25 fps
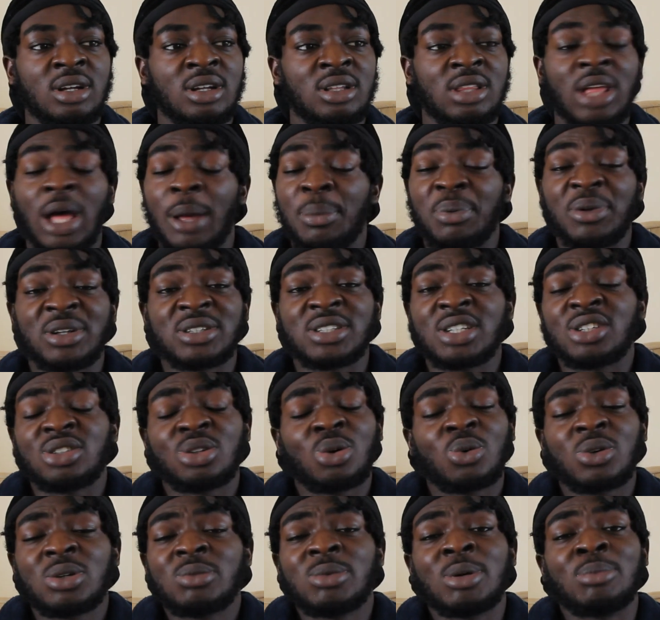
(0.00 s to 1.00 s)
That being said, you
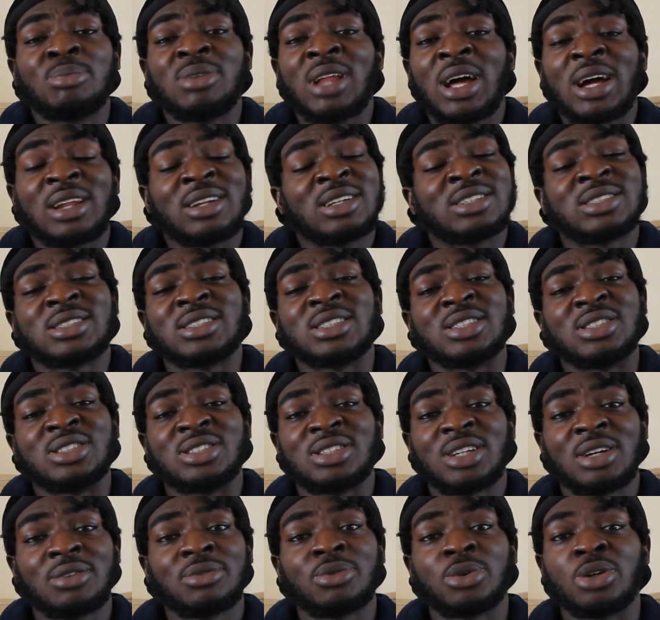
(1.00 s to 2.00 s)
don't want to be blacklisted in
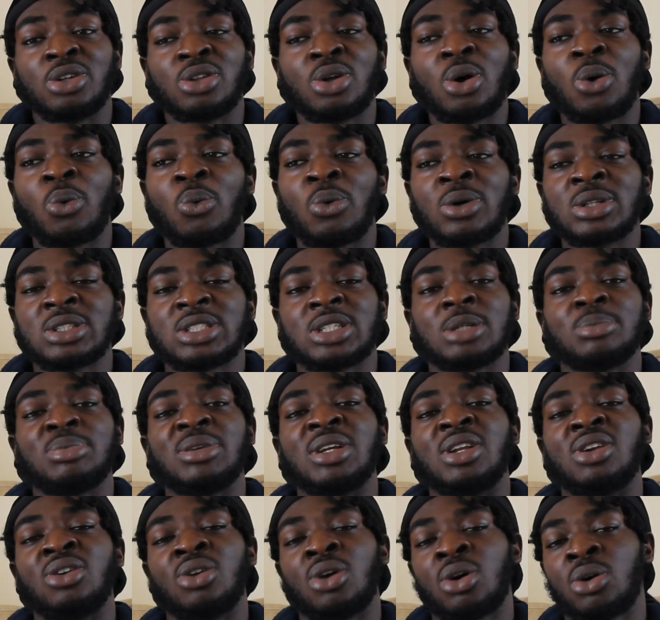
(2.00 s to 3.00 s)
general. You don't want to
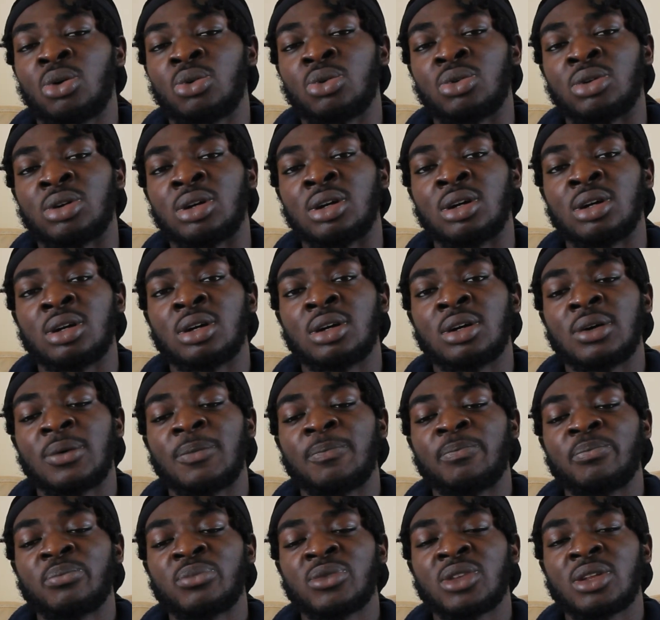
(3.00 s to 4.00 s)
be known
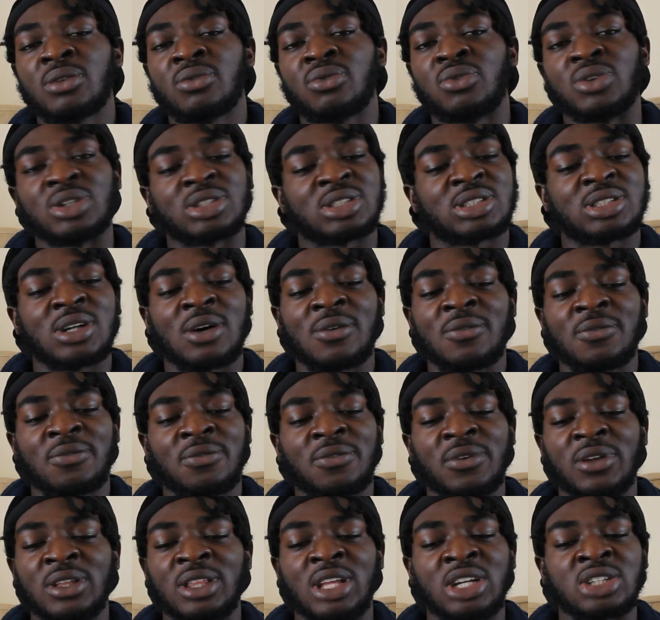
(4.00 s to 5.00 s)
for
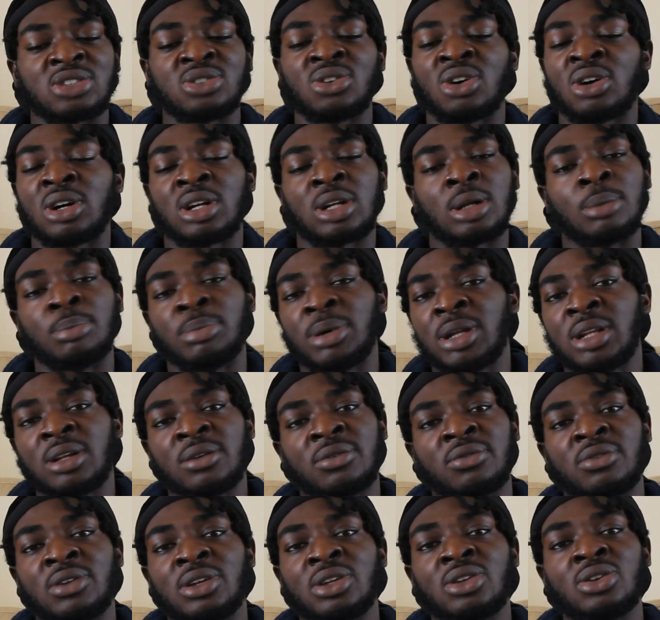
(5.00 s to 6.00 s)
something that's not going to
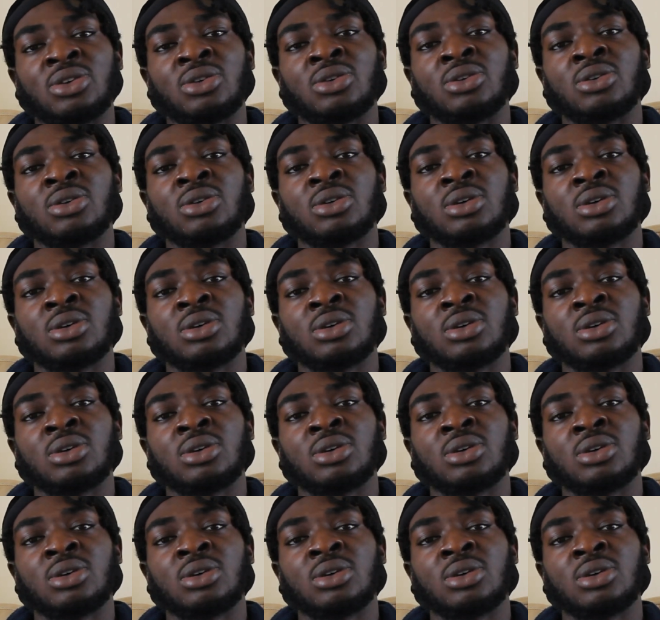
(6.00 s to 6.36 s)
benefit you.